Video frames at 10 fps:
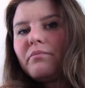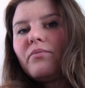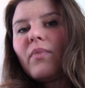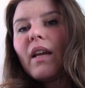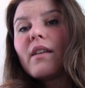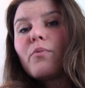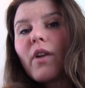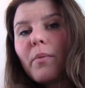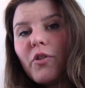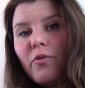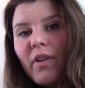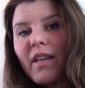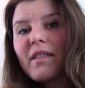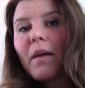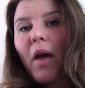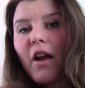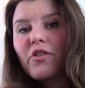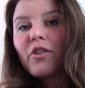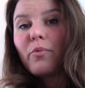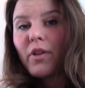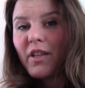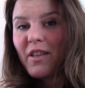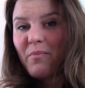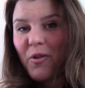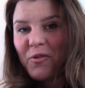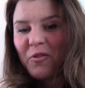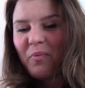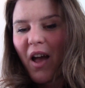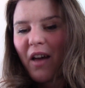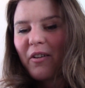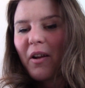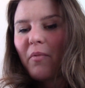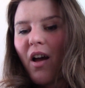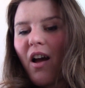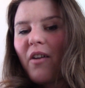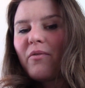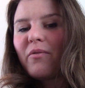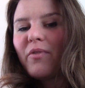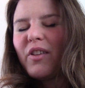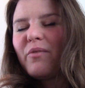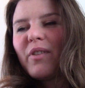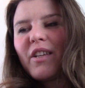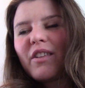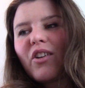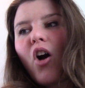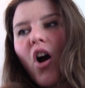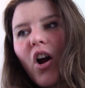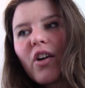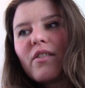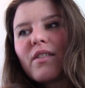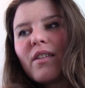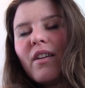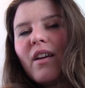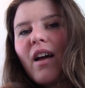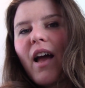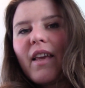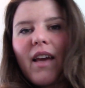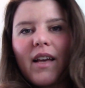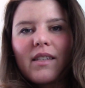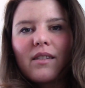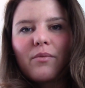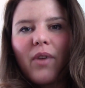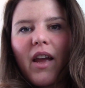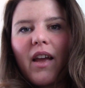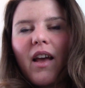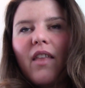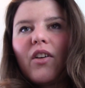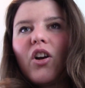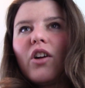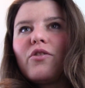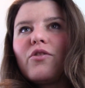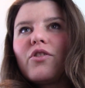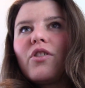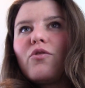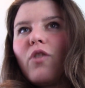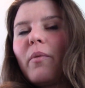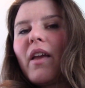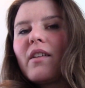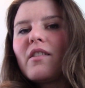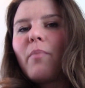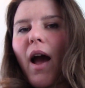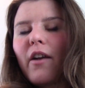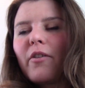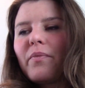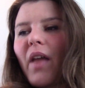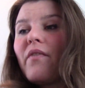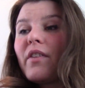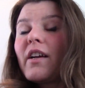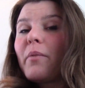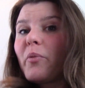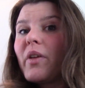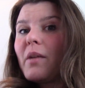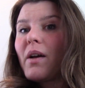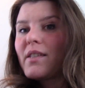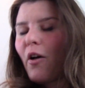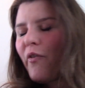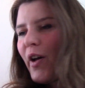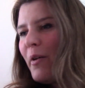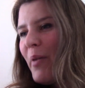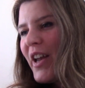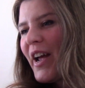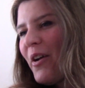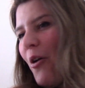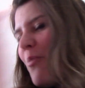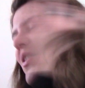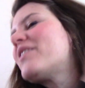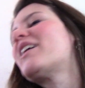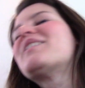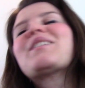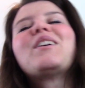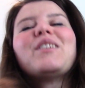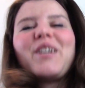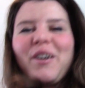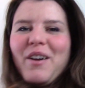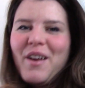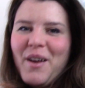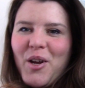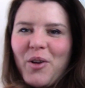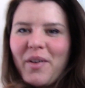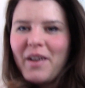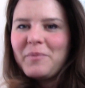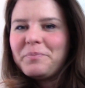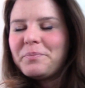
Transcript: Because what I'm doing is I'm actually reading the emotional pattern. I'm not really reading the cards, I guess, right? The cards are just the doorway into the pattern. I feel like I'm repeating myself, but I hope that that's clear, right?